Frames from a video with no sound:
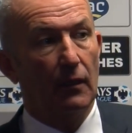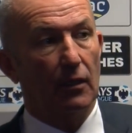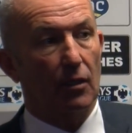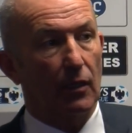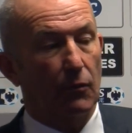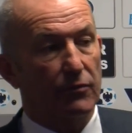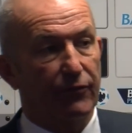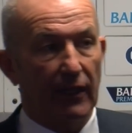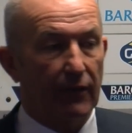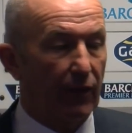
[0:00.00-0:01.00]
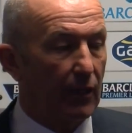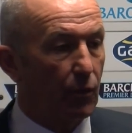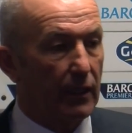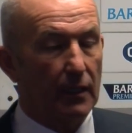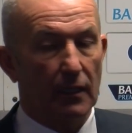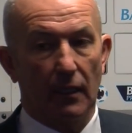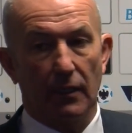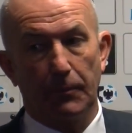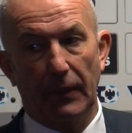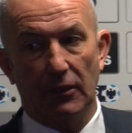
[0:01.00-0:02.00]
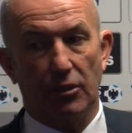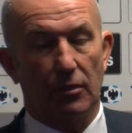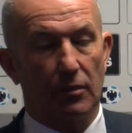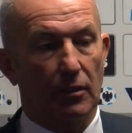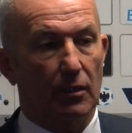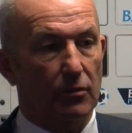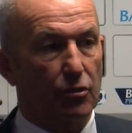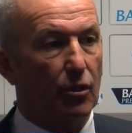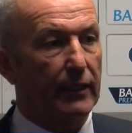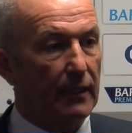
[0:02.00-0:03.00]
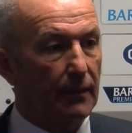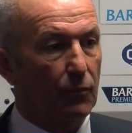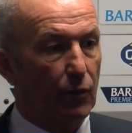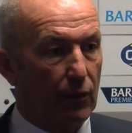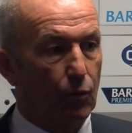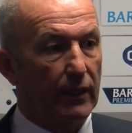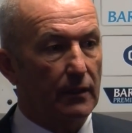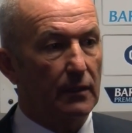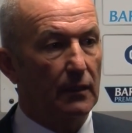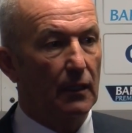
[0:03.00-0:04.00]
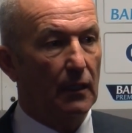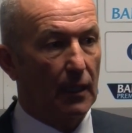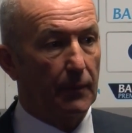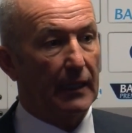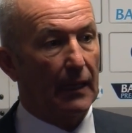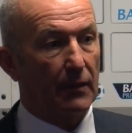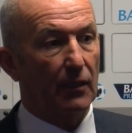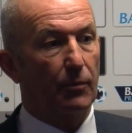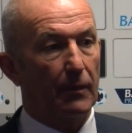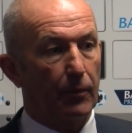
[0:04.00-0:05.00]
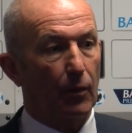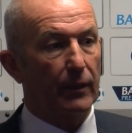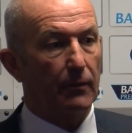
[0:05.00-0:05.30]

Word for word: You know, it was very, very windy, and the pitch, you know, dried up with the wind, and it became a little bit bobbly